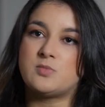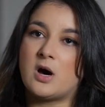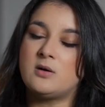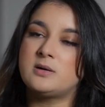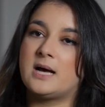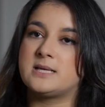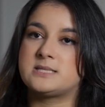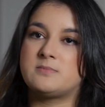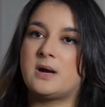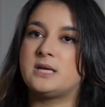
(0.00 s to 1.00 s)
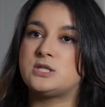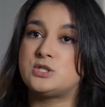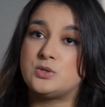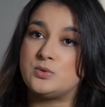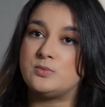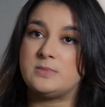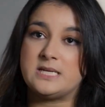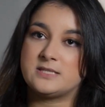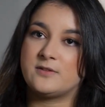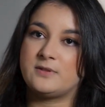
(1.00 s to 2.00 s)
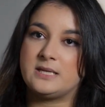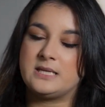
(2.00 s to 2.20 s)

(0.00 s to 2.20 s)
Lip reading: well, customized to meet the fleet